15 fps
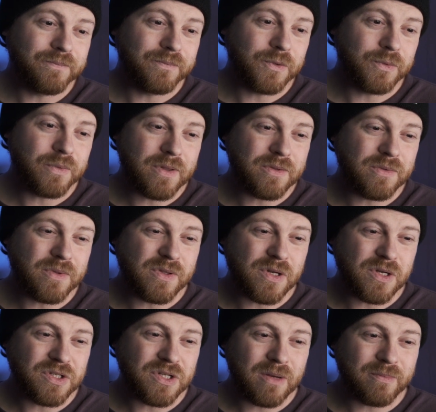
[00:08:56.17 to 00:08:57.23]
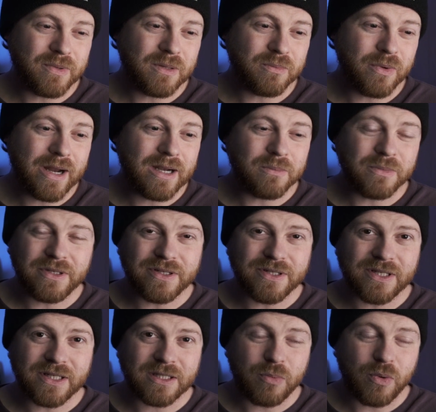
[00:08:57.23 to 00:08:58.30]
rather than to jump up randomly to
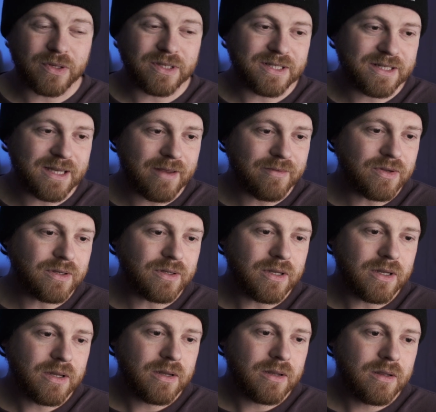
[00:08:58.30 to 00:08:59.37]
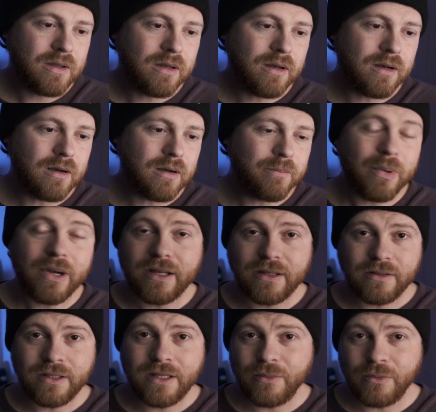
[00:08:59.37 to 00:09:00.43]
6.7. But
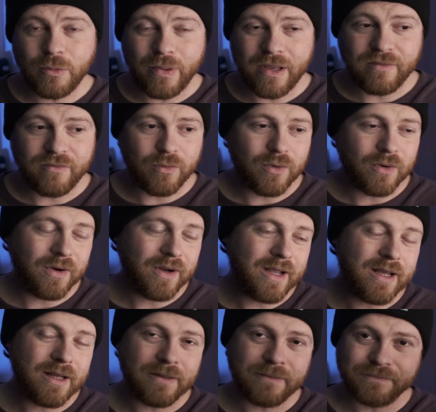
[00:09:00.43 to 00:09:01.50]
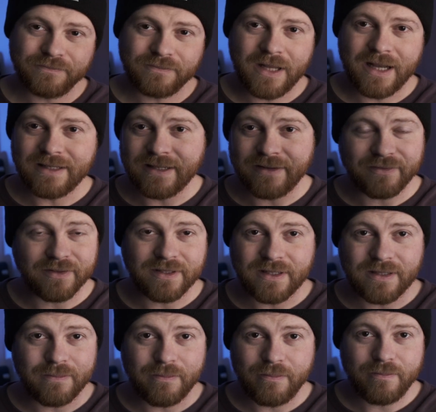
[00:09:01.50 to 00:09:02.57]
you get what you pay for, and I definitely
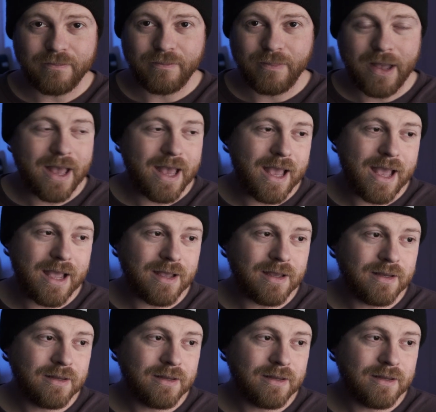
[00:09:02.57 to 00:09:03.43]
didn't pay